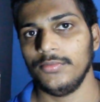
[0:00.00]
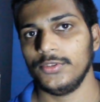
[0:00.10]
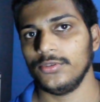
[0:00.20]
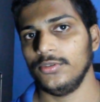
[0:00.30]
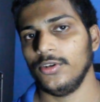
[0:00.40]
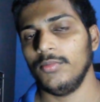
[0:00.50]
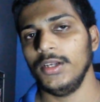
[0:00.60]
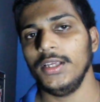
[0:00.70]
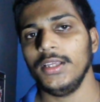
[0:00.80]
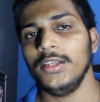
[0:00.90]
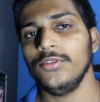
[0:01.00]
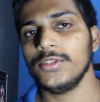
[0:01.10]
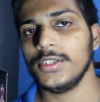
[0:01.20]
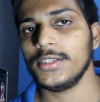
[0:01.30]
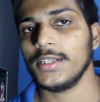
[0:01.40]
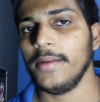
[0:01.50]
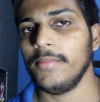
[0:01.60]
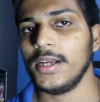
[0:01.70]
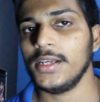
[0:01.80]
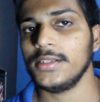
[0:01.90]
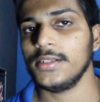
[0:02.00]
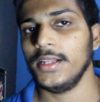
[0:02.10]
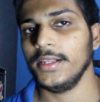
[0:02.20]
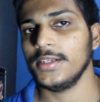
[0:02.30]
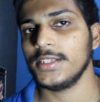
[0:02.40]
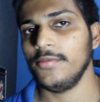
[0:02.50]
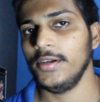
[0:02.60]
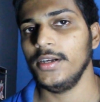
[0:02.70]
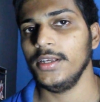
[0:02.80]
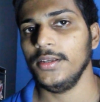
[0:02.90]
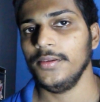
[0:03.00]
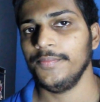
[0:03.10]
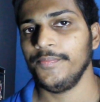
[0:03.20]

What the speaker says: So normally he uses cameras like the 7D.